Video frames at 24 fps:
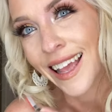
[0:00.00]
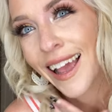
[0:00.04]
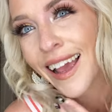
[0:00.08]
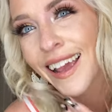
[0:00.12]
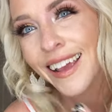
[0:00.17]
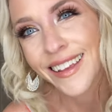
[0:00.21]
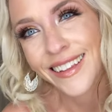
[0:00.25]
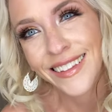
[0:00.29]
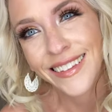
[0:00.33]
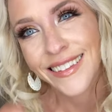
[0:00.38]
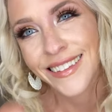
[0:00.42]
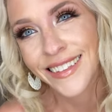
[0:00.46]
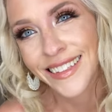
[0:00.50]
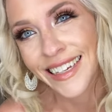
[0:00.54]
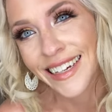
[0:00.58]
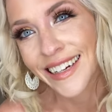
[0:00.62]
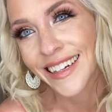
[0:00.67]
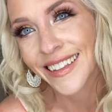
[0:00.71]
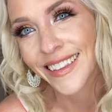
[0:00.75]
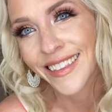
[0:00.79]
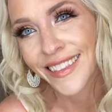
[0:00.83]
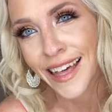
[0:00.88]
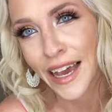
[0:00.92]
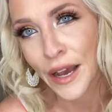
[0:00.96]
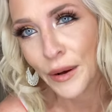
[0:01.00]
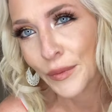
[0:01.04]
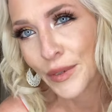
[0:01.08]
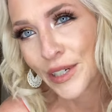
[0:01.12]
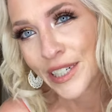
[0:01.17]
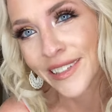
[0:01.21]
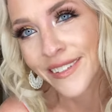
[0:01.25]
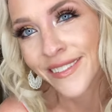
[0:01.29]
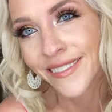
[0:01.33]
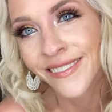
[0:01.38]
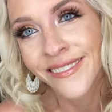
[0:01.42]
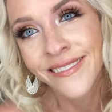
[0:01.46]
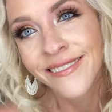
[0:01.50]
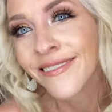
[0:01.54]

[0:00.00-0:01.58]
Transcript: yeah, that one.